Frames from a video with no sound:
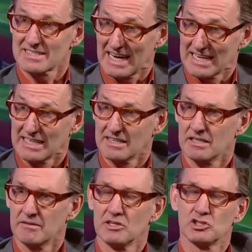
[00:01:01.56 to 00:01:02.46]
stayed in the
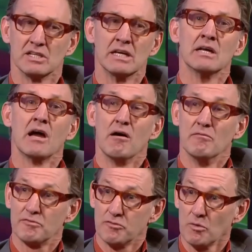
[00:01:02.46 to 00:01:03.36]
division.
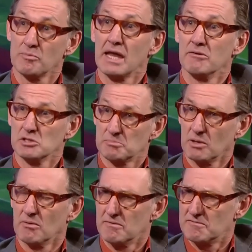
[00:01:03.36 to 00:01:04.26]
And from there, he's
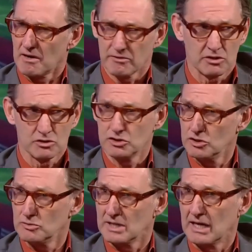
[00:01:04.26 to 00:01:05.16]
built a very good
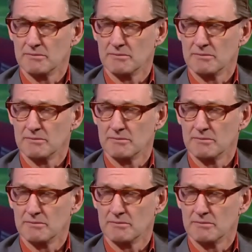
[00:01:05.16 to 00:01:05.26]
unit.